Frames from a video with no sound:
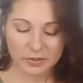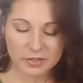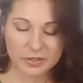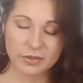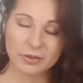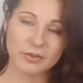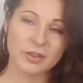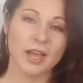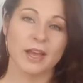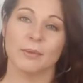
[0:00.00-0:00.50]

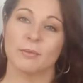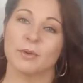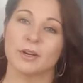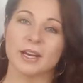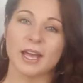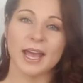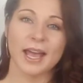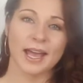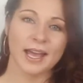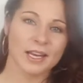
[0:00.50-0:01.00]
To that, I'm
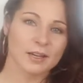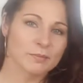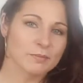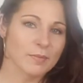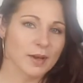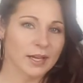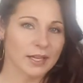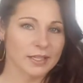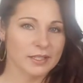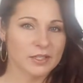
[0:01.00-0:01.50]
going to add
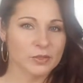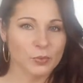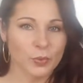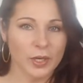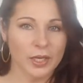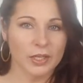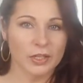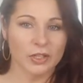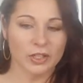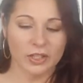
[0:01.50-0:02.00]
my
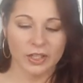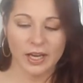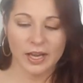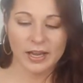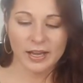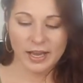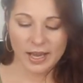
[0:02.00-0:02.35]
sweetener.